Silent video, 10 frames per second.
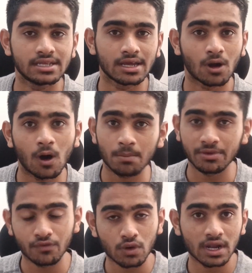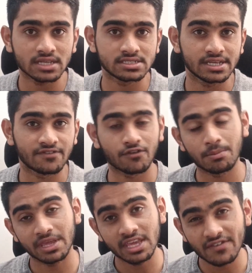year or before last year
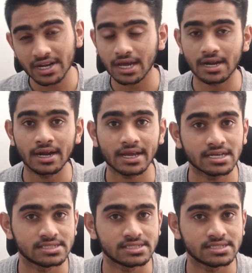from even Karnataka